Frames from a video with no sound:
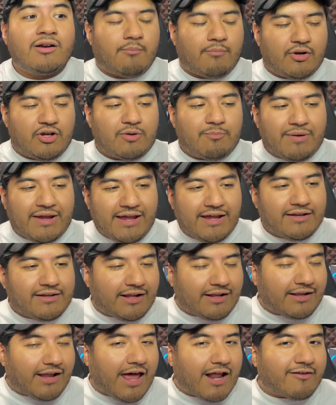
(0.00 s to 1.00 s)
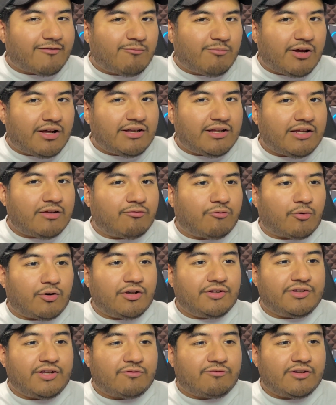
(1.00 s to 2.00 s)
but you're paying a lot of money for a
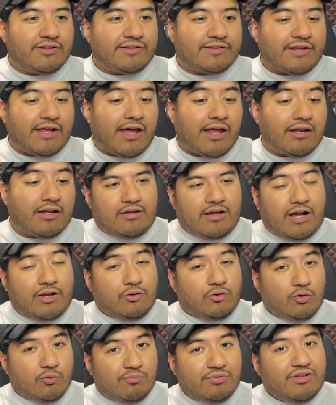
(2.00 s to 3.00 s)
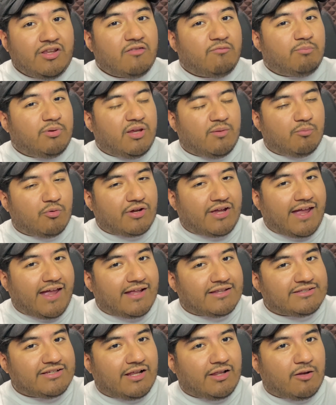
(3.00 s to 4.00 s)
difference that I do believe people
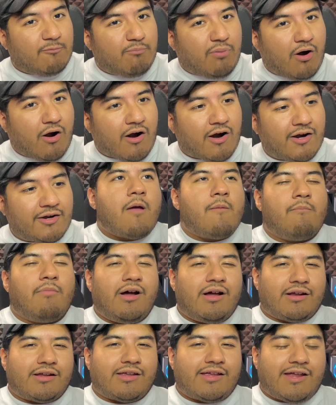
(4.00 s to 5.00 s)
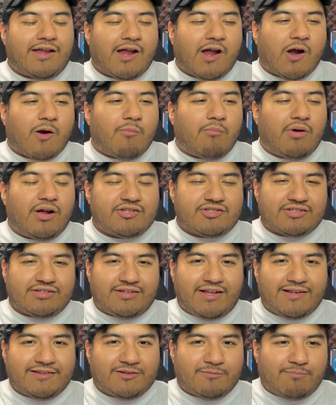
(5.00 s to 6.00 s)
can tell apart, but care much
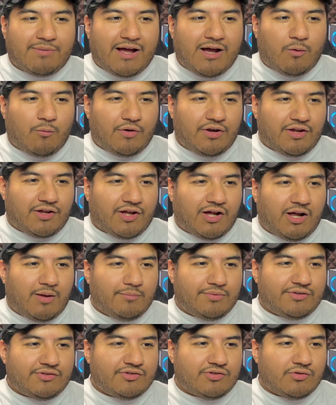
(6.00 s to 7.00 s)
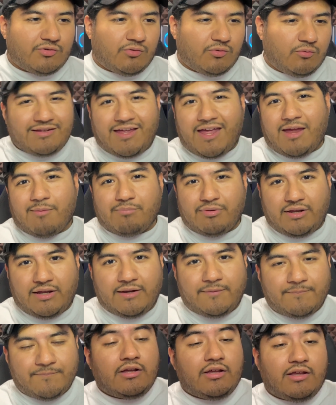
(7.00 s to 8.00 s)
less about when it comes to
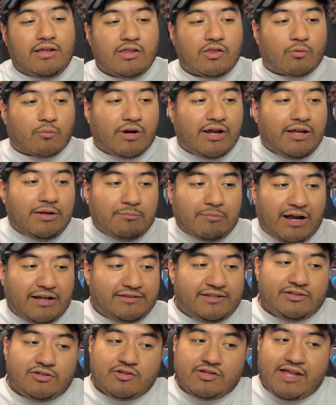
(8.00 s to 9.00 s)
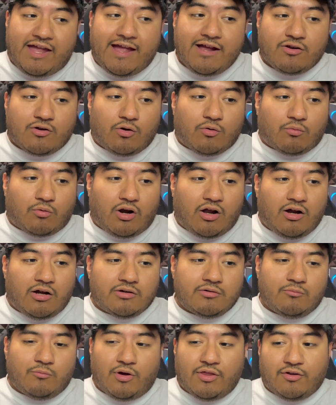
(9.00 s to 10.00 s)
gameplay. Either way, I think you can't go
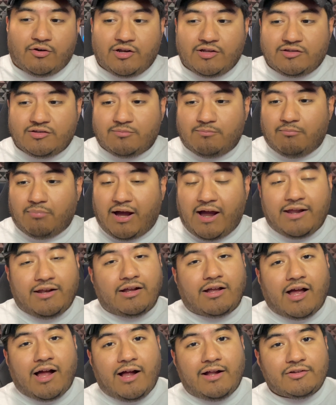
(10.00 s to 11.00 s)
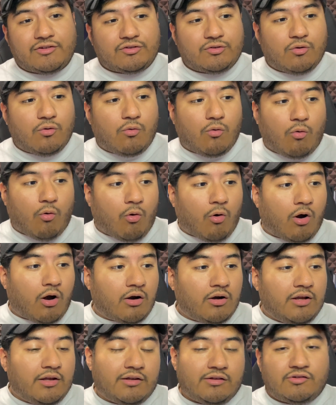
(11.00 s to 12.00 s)
wrong, whether it's buying a console
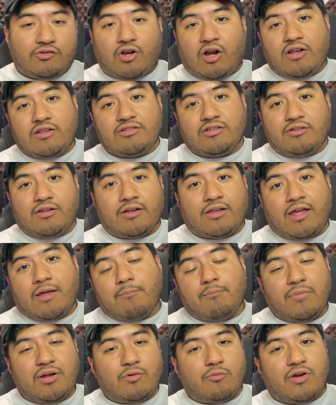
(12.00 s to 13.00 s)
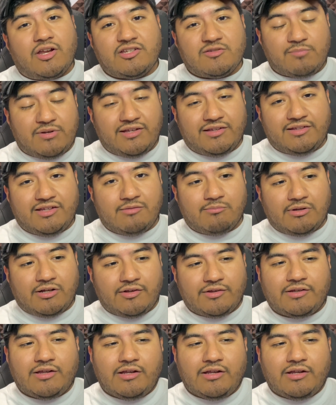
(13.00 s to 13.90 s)
or starting to look at mid-range PC builds.